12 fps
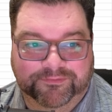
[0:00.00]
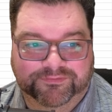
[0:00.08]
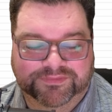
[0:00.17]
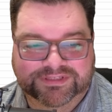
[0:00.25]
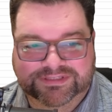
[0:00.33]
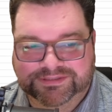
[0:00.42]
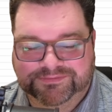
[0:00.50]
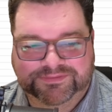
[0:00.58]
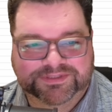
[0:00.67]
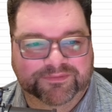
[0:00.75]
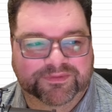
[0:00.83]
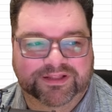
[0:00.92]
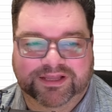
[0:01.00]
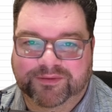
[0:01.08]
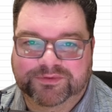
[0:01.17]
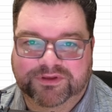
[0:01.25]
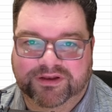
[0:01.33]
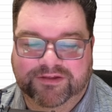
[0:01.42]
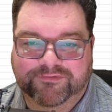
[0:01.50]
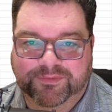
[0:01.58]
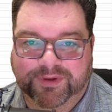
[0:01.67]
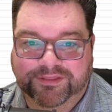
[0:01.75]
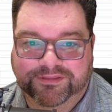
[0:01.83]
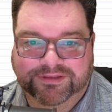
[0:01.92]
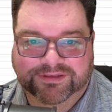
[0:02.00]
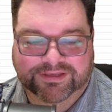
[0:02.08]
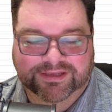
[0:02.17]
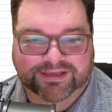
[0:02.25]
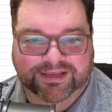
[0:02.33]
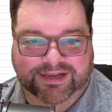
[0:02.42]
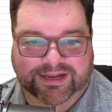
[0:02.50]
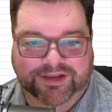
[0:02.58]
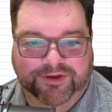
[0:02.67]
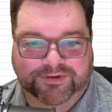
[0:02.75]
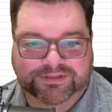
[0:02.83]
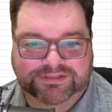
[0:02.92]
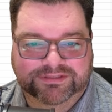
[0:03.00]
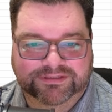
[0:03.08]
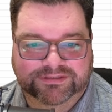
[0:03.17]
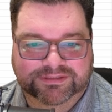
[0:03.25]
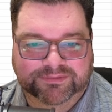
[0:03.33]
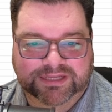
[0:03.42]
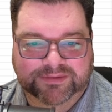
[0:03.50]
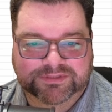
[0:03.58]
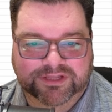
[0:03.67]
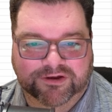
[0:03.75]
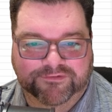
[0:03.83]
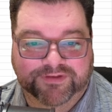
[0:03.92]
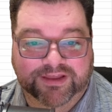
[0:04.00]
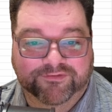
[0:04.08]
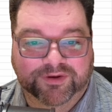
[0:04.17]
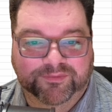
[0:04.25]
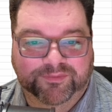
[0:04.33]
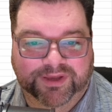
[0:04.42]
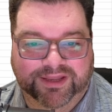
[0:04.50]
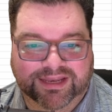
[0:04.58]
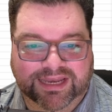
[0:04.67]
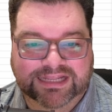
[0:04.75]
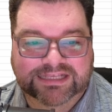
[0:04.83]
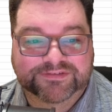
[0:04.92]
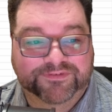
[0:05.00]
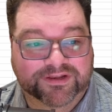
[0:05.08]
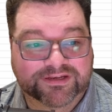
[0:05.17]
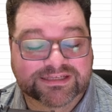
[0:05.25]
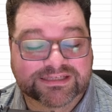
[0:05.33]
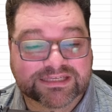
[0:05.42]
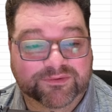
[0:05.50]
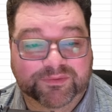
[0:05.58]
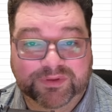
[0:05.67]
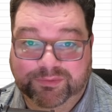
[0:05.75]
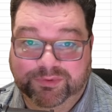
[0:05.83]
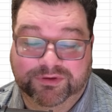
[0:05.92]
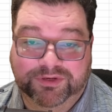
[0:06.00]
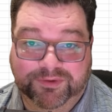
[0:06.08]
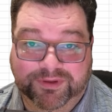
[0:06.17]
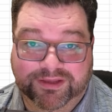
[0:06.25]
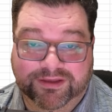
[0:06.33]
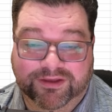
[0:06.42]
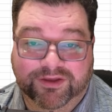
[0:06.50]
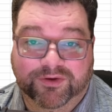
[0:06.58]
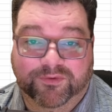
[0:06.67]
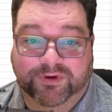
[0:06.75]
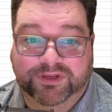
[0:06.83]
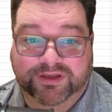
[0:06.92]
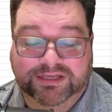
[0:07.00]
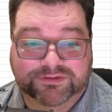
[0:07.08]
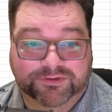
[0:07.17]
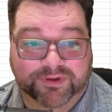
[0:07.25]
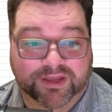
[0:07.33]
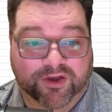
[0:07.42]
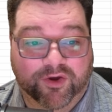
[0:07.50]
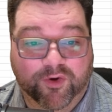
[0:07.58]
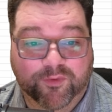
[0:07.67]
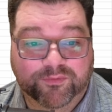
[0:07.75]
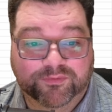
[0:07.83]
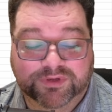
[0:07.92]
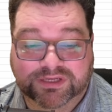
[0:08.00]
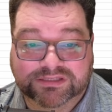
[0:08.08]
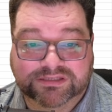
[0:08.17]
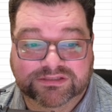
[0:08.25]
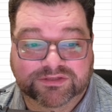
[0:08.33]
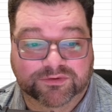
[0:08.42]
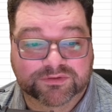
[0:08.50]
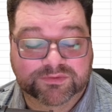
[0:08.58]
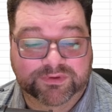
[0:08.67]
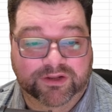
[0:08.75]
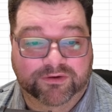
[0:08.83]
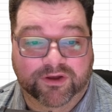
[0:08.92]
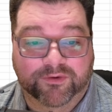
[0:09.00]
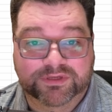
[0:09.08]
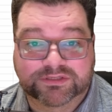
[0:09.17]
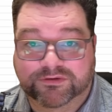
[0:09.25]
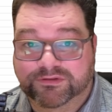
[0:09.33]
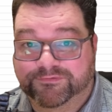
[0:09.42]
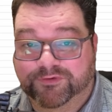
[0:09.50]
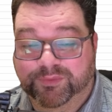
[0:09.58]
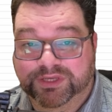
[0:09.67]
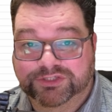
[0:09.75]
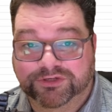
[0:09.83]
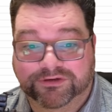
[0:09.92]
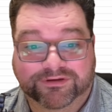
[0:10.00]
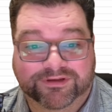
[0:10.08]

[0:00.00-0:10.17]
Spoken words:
This is something that comes around every month. And I know it's sometimes not our favorite, but it is fun to see what people are doing, what you guys are doing at home. Because consultants, we don't always know the full picture.